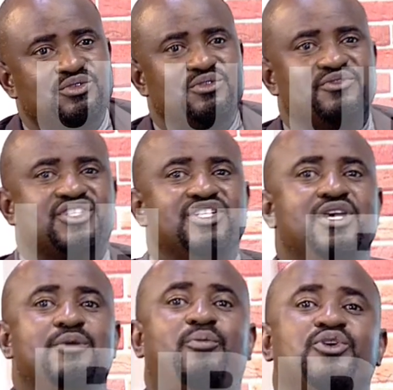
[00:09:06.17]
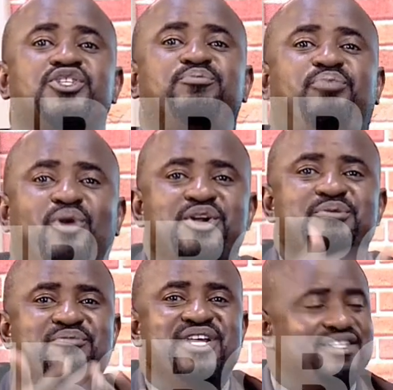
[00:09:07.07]
we've seen
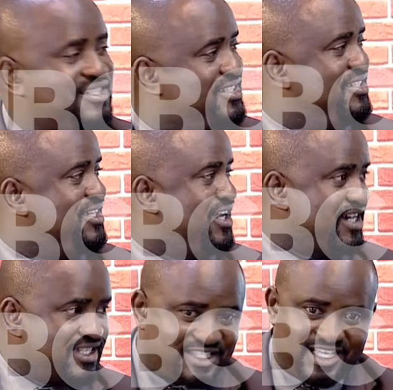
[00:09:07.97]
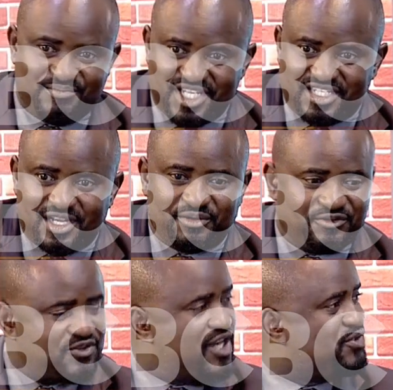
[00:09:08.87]
postponement, and as the media, we've
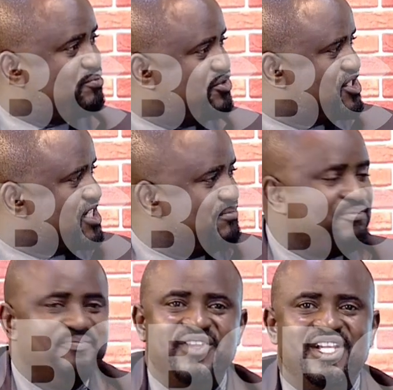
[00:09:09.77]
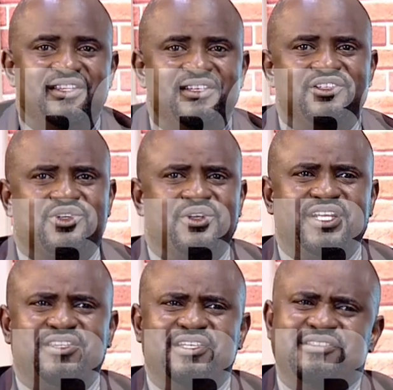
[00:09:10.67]
tried to put some things showing
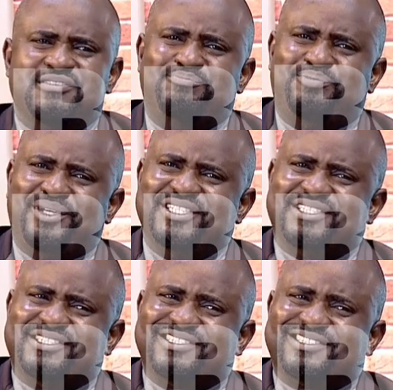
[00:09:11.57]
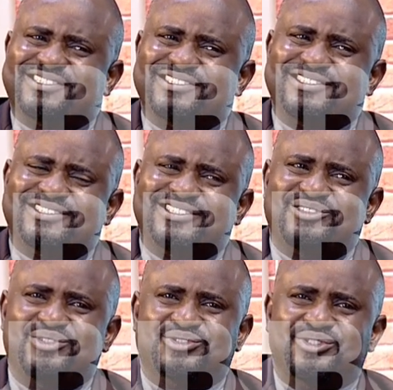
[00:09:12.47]
that there is politics. This is
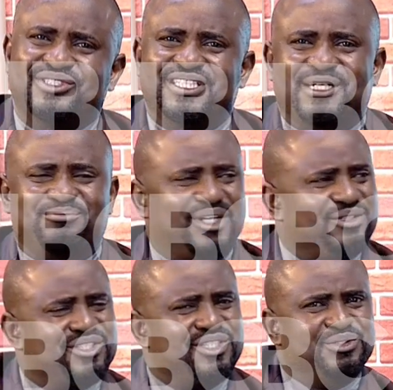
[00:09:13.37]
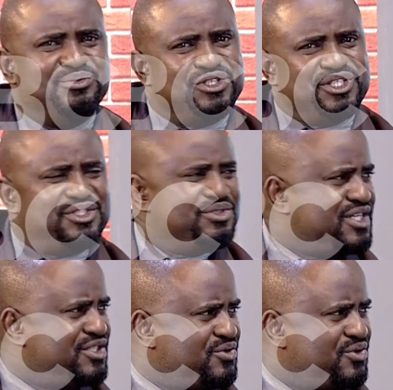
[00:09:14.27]
not only about religion
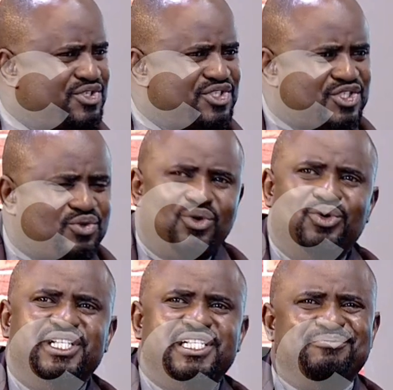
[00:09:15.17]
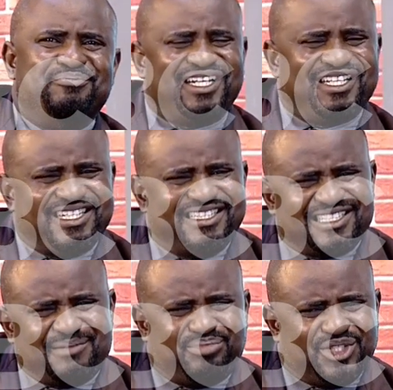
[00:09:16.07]
and God's calling, but there is a
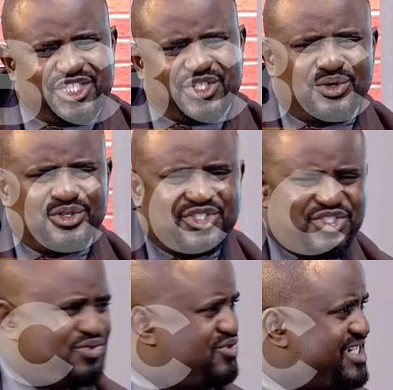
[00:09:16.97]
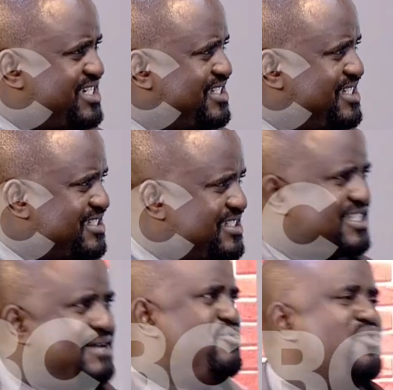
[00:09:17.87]
political tune
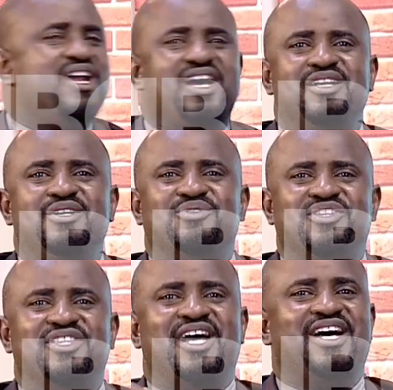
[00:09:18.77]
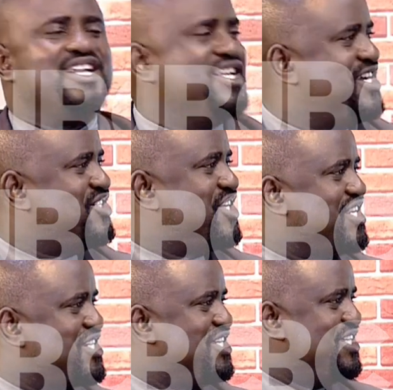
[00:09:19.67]
somewhere within the Anglican
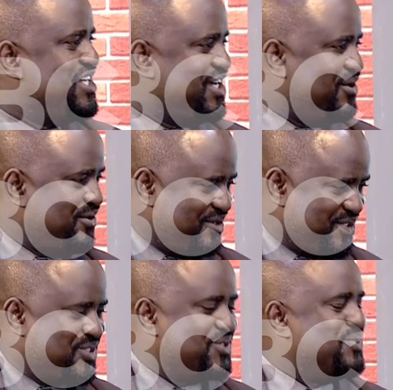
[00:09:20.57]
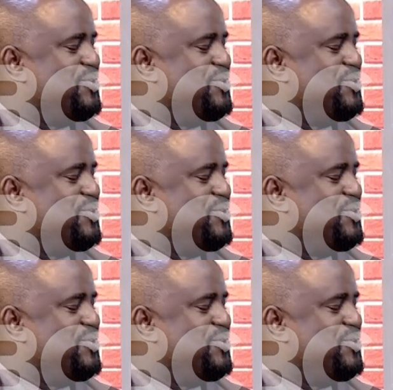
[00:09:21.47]
Church. To you,